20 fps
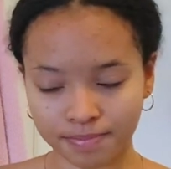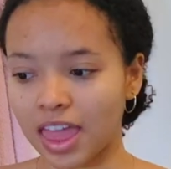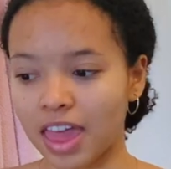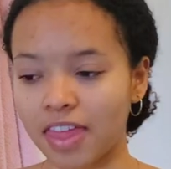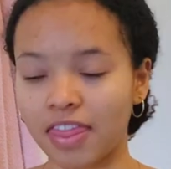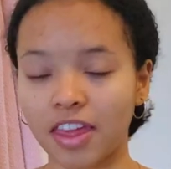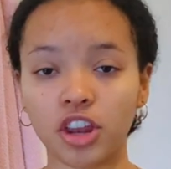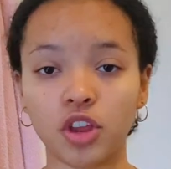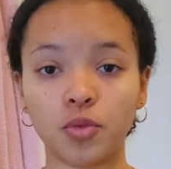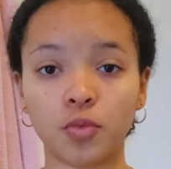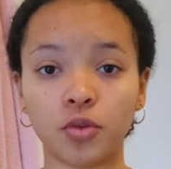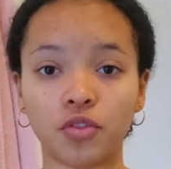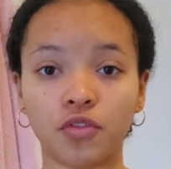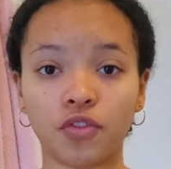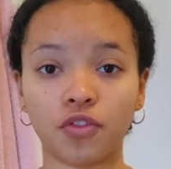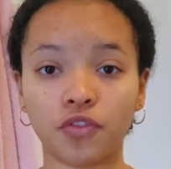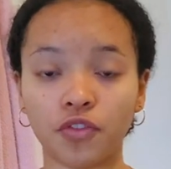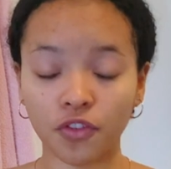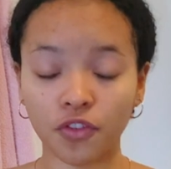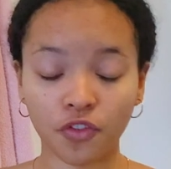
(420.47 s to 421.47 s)
And then you would
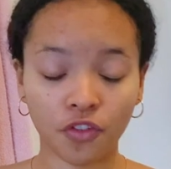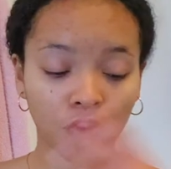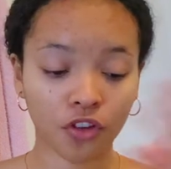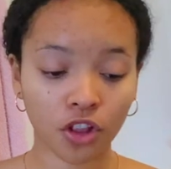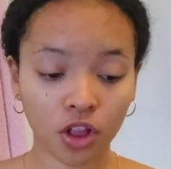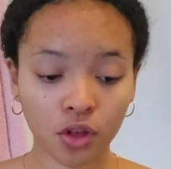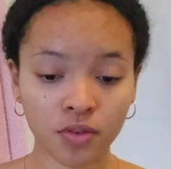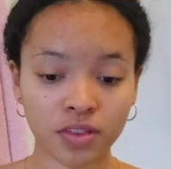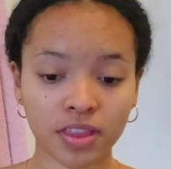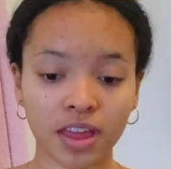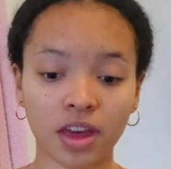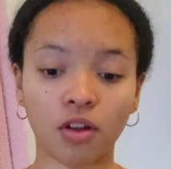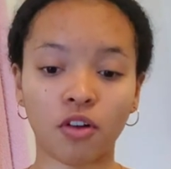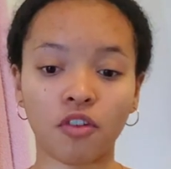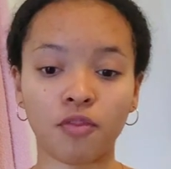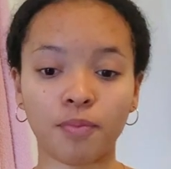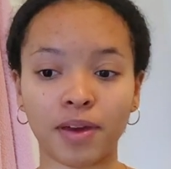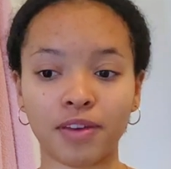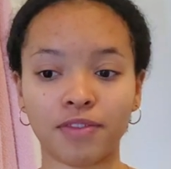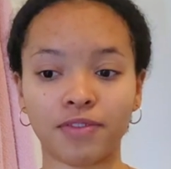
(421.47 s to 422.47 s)
close that
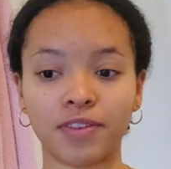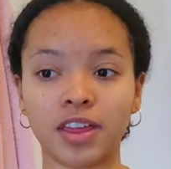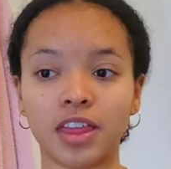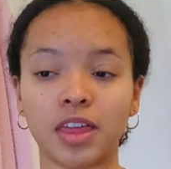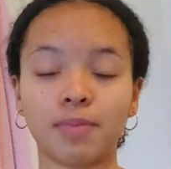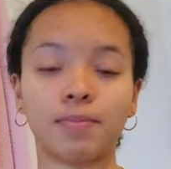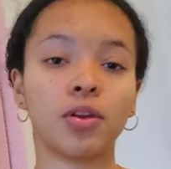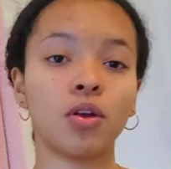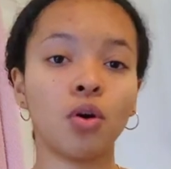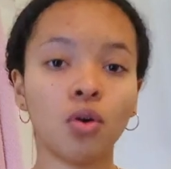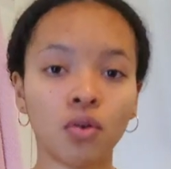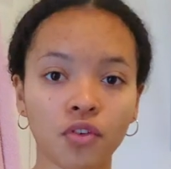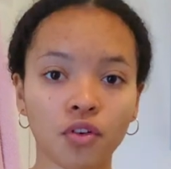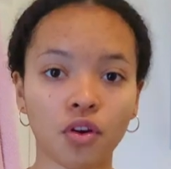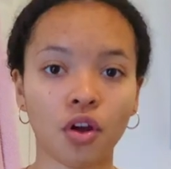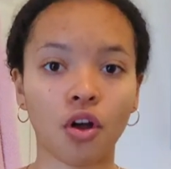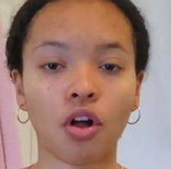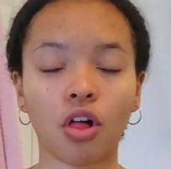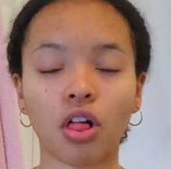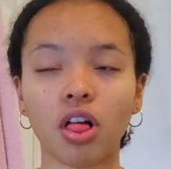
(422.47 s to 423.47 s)
off by feeling, but
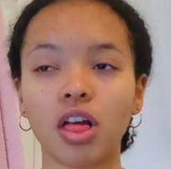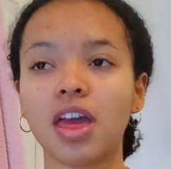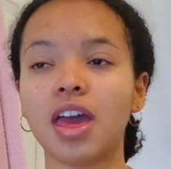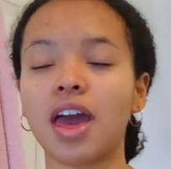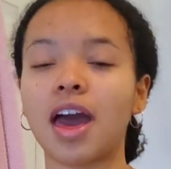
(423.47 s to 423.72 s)
overall,